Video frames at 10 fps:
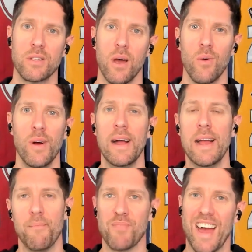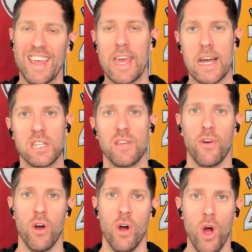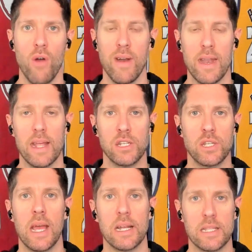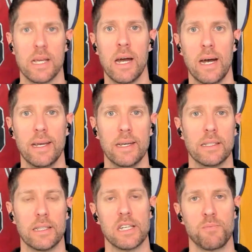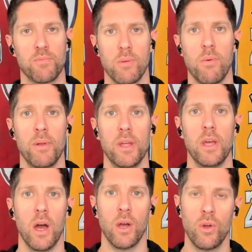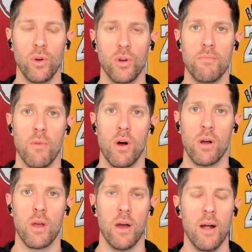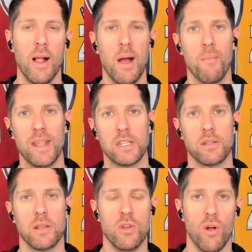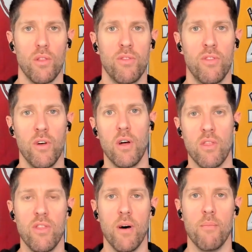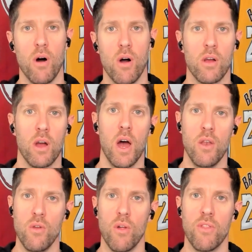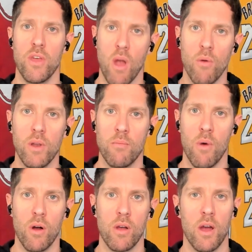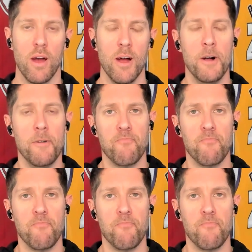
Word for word: So I guess if our heart rate is getting higher, that's probably a good marker, but it's not the the marker and not the only marker.